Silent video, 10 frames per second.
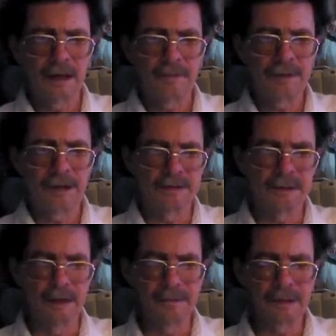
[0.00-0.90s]
half a
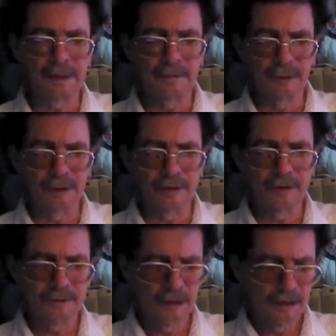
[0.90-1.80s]
dozen of them, keep one in
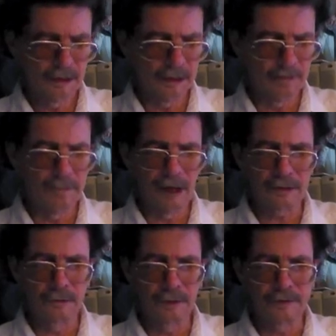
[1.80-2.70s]
your glove
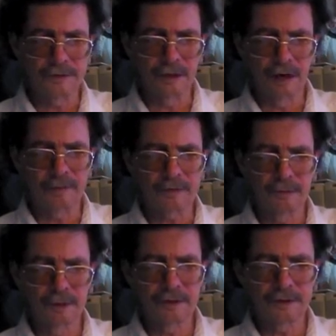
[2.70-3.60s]
box, one at your office,
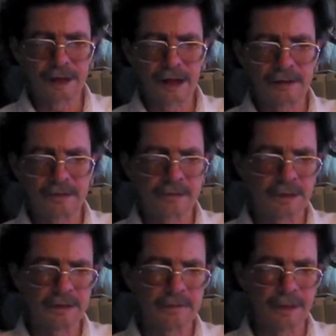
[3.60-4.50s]
and one at your house, and
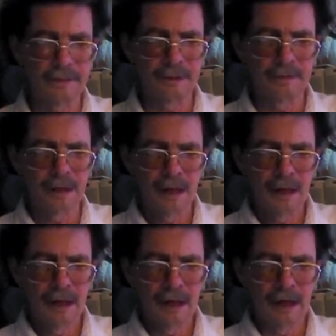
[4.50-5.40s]
one in your bedroom,
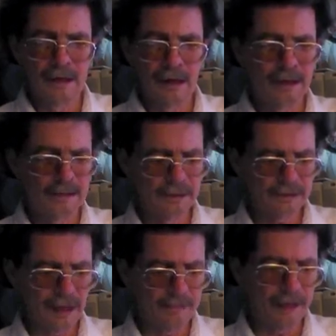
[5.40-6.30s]
and you
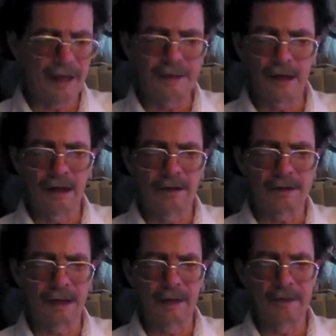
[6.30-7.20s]
just have them handy all the
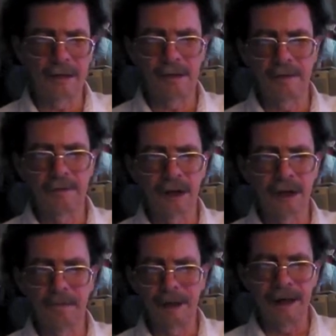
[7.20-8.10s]
time. They don't even
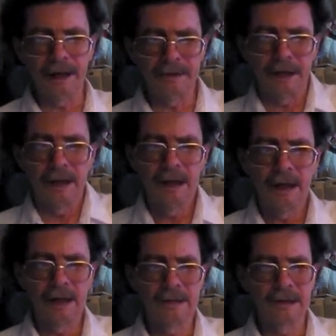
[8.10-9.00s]
weigh a pound,
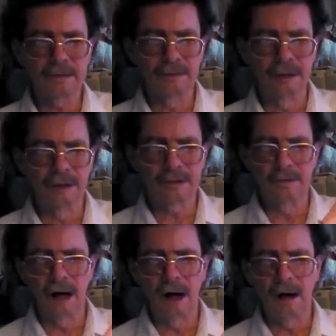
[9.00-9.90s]
and it's just a real
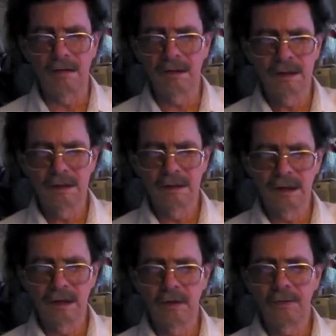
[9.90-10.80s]
small
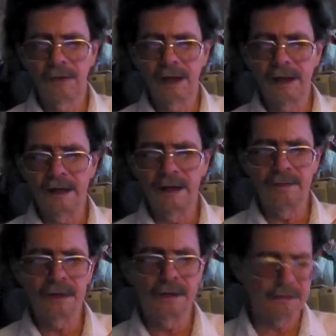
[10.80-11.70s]
little old thing, you
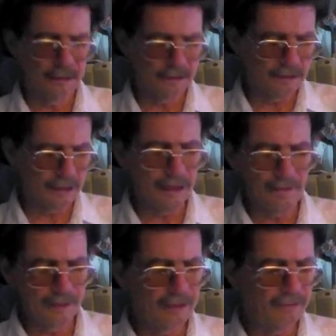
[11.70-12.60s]
know. Doesn't take
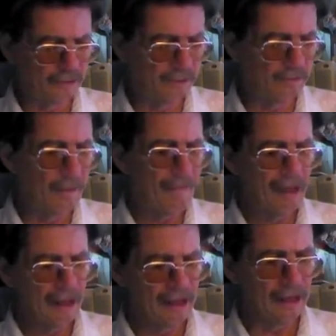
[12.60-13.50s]
up any room,
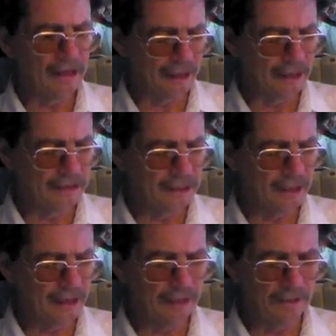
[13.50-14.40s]
and easy
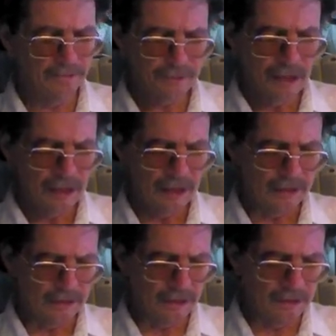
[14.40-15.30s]
to handle,
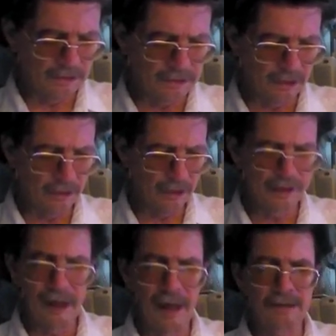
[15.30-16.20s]
and so
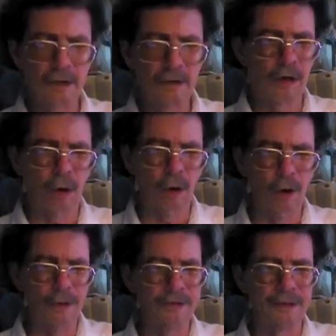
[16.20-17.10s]
it has no
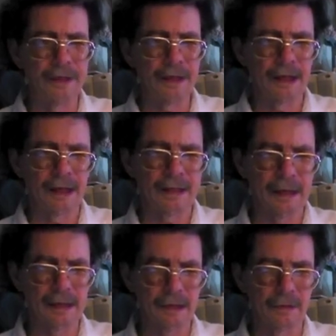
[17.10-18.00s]
cords or anything like
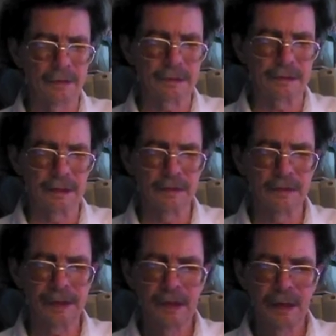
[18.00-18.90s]
that, of course, to deal
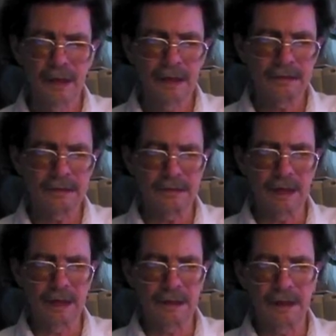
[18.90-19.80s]
with. It's just
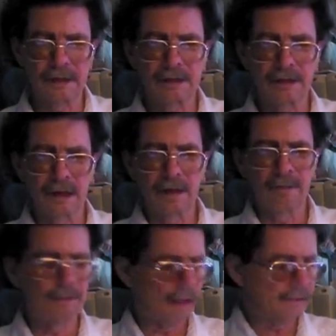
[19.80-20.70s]
that's all
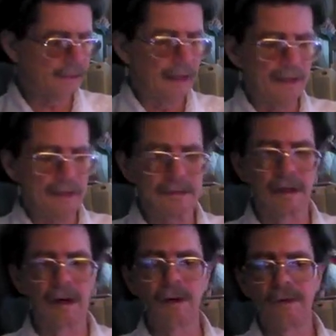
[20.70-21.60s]
of it right there. That's
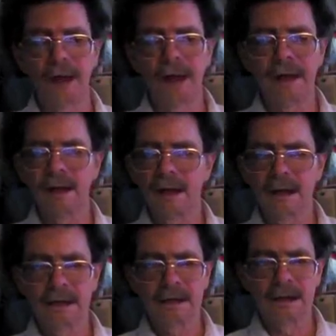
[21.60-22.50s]
the whole thing,
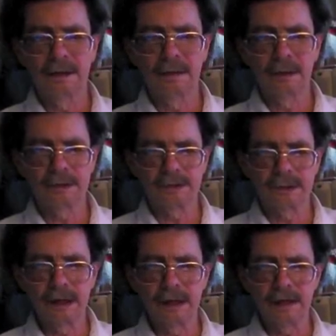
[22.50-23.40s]
you know, what you
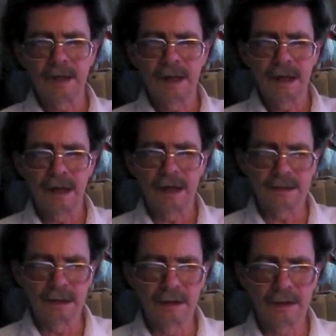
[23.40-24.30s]
see,
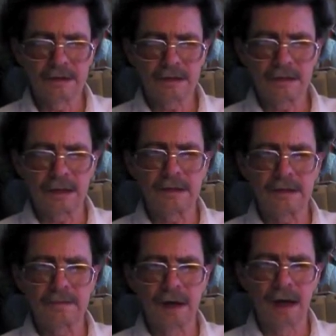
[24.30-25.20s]
and so it's
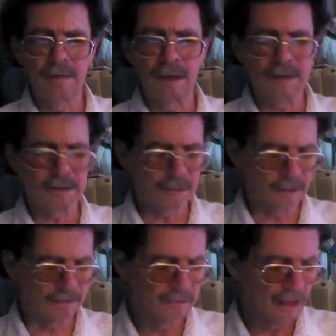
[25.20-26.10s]
just marvelous, you
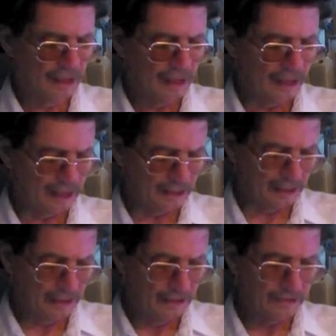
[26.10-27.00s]
know,
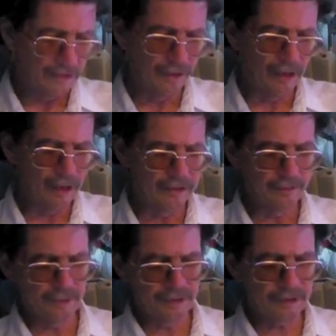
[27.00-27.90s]
and So
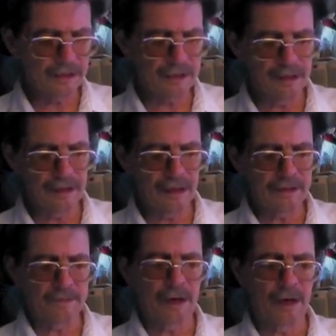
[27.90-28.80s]
you put that
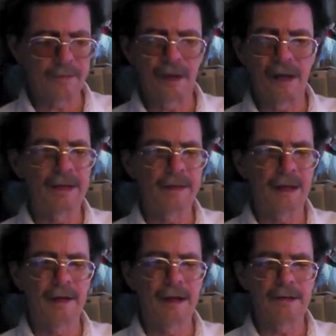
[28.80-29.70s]
just pops right in
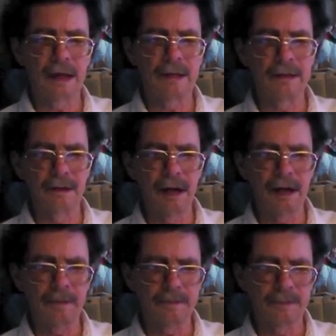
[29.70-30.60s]
there easily. You know
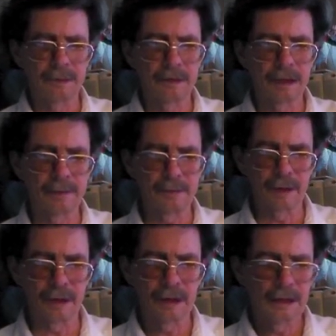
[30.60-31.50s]
how the brew cups
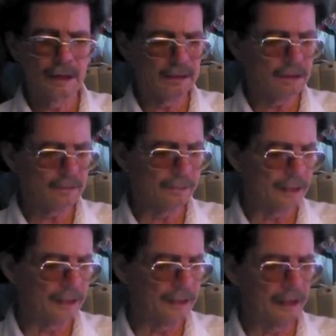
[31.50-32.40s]
work, and you just
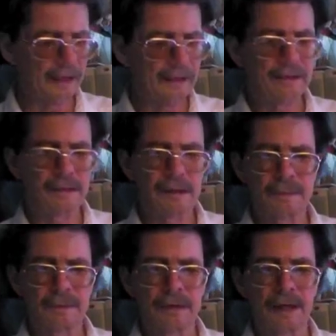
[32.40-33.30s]
put it in there, and then you
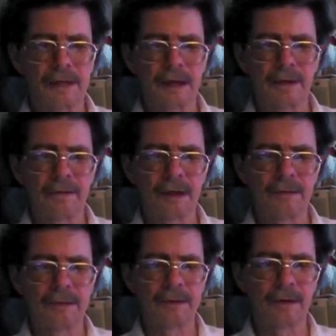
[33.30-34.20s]
just pour that down on
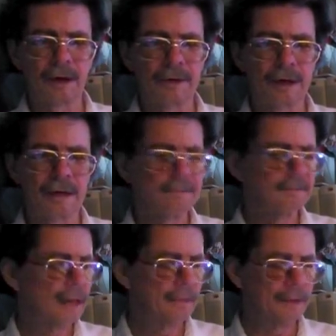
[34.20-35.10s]
there with your water in it.
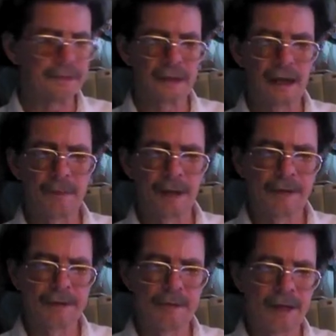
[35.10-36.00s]
Put your cup
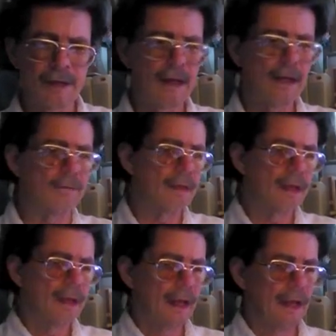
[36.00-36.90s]
under it, you're ready to go.
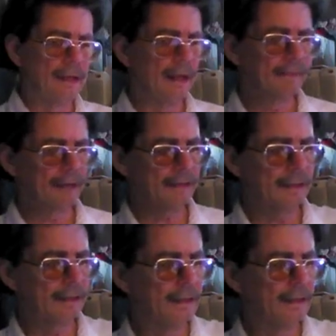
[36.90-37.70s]
And then I've got